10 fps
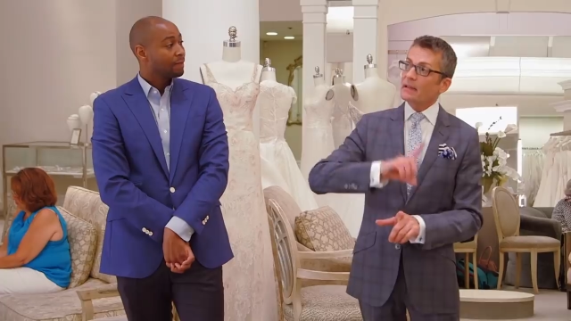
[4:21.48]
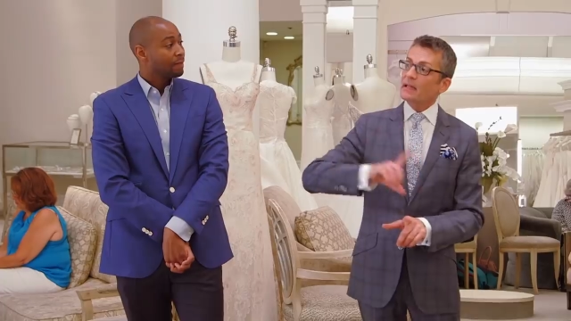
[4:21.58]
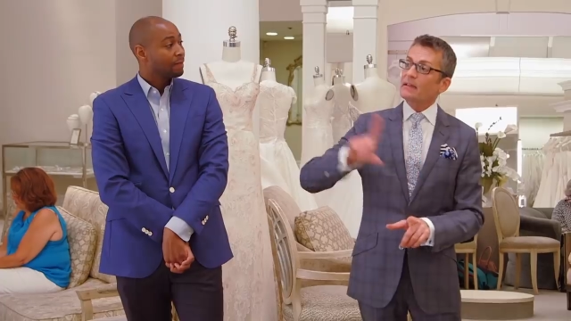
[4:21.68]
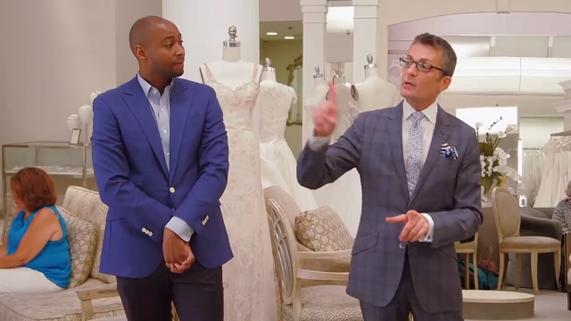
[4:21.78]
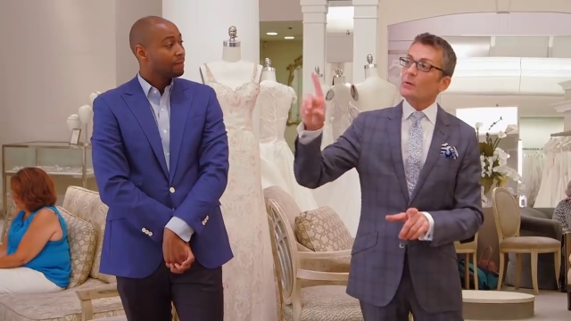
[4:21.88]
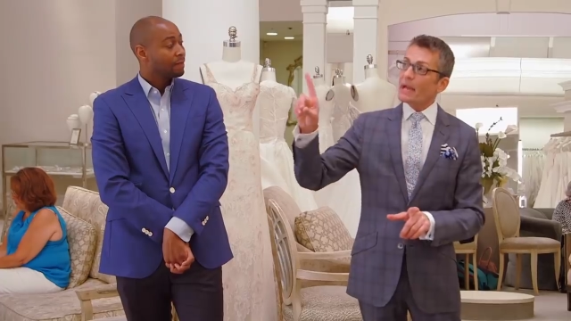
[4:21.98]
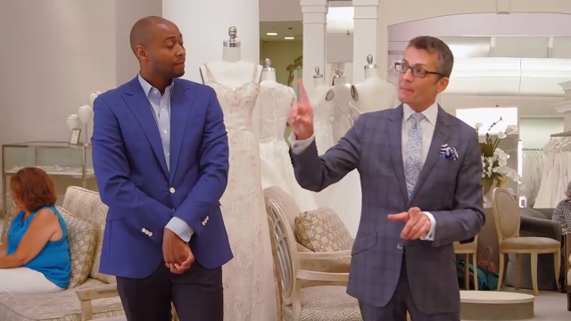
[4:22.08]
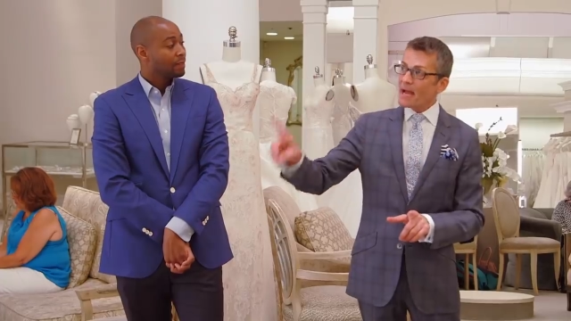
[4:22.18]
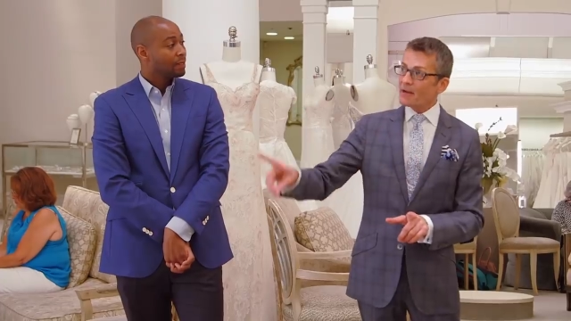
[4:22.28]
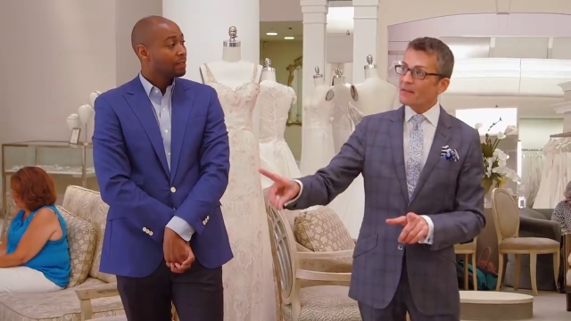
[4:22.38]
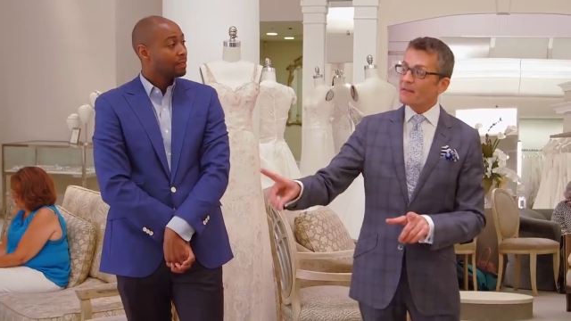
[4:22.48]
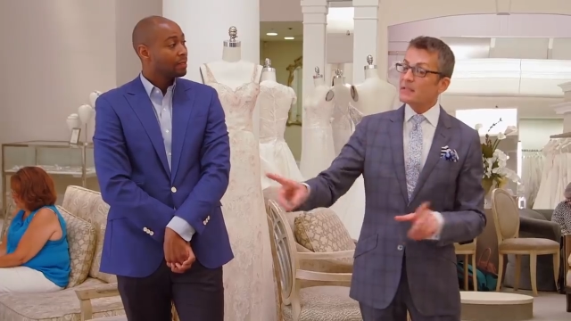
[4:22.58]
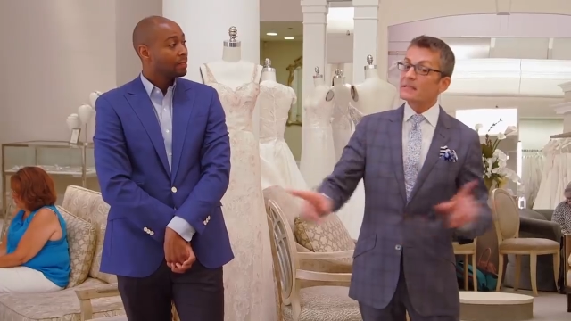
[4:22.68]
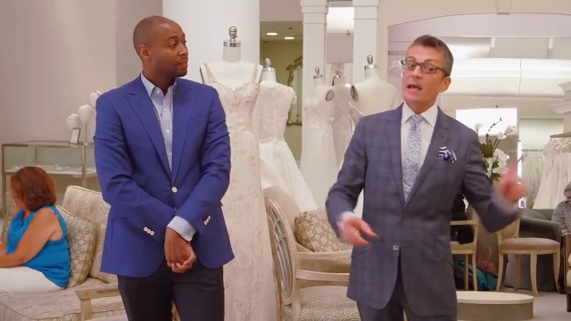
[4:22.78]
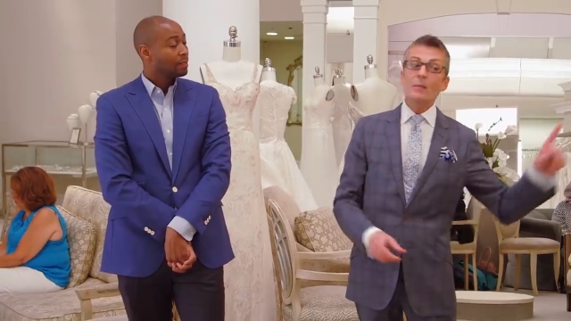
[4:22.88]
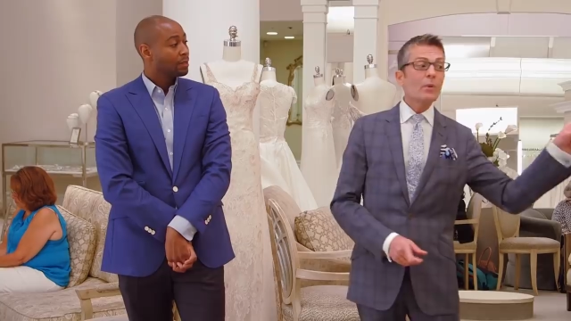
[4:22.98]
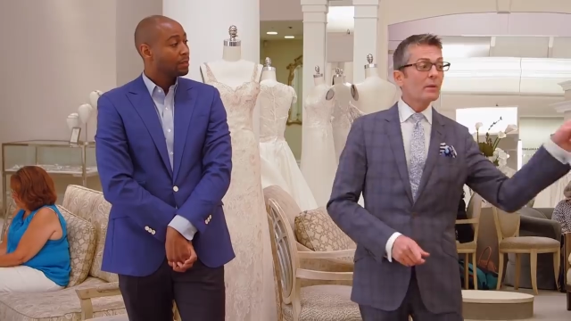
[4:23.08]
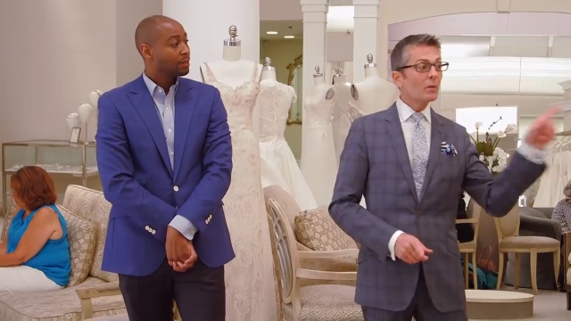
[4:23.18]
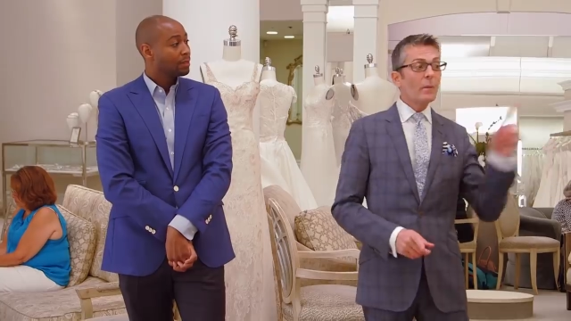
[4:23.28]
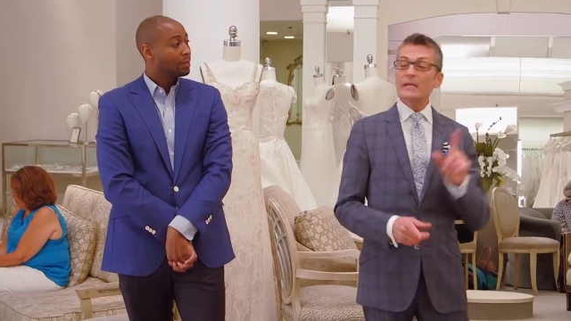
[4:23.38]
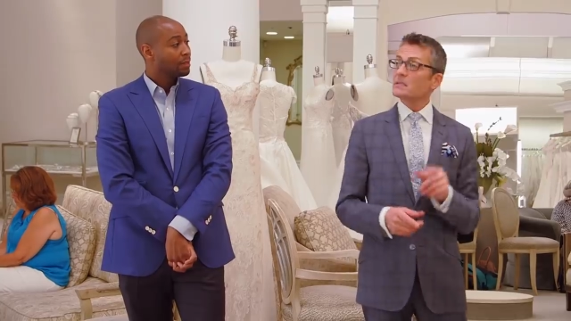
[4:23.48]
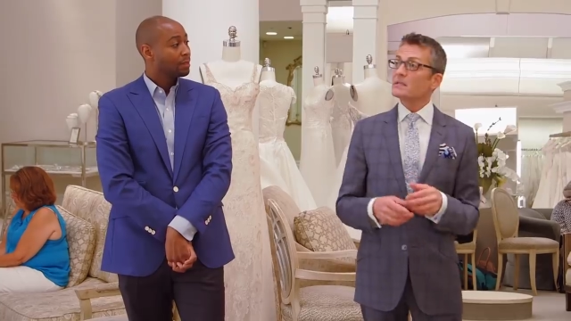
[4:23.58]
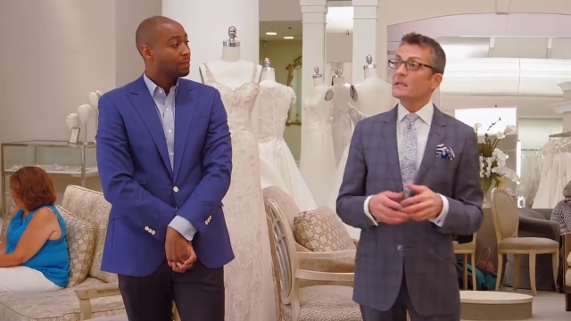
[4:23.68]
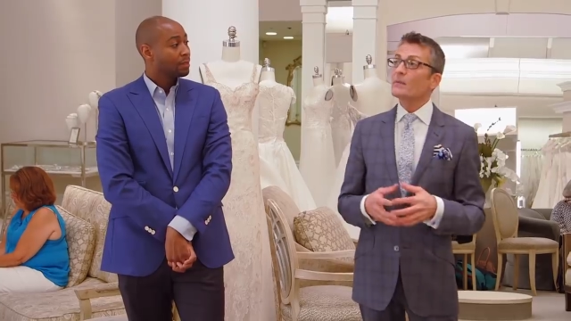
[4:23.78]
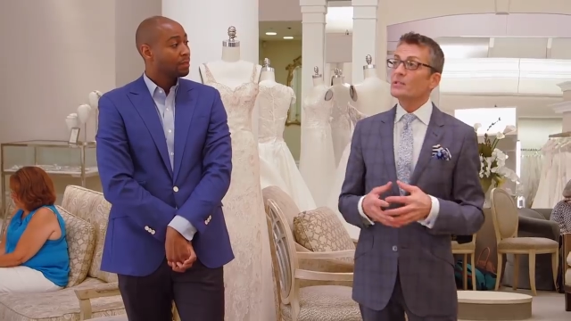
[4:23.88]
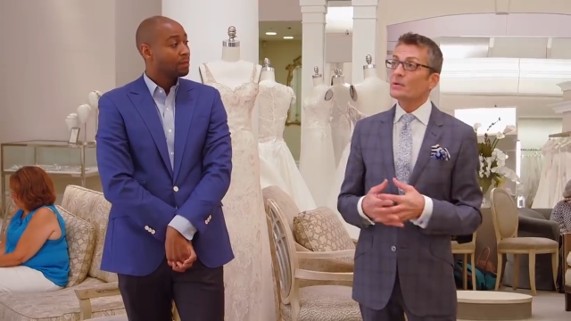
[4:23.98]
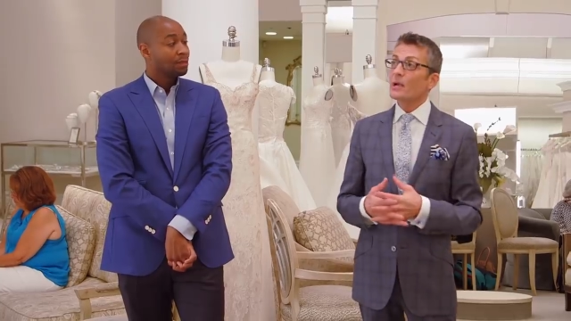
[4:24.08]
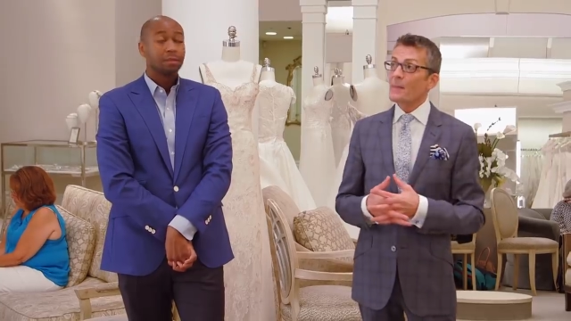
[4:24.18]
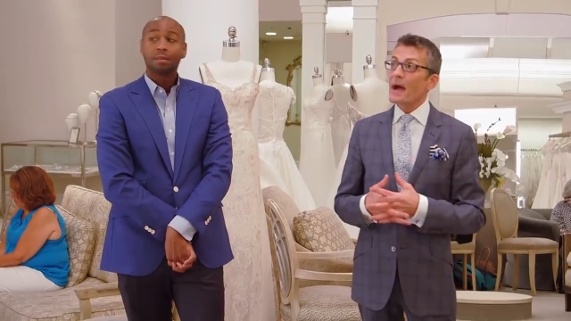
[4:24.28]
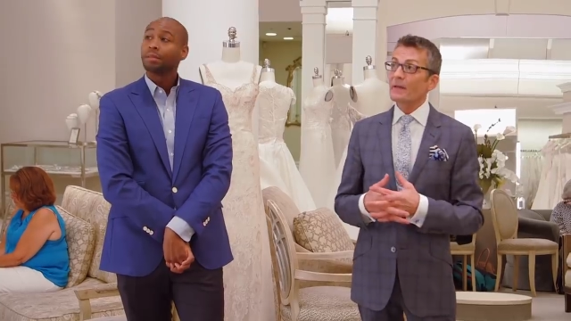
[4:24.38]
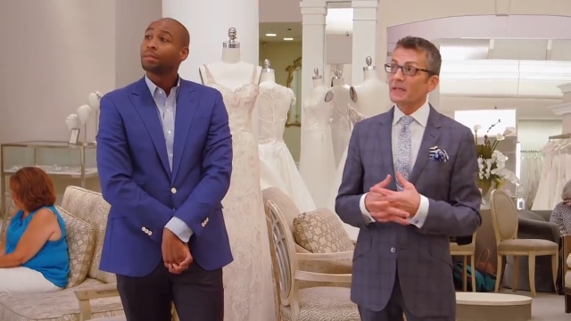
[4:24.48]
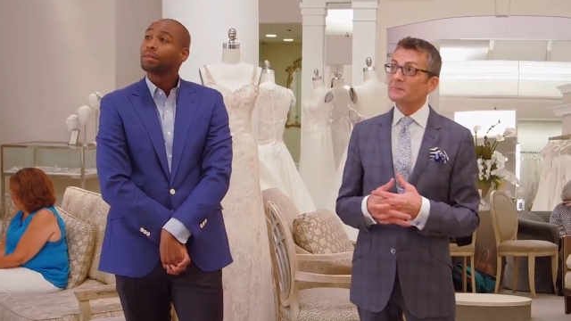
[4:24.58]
Speaker 1: anything that you like better than this, and we will wait to see what you come out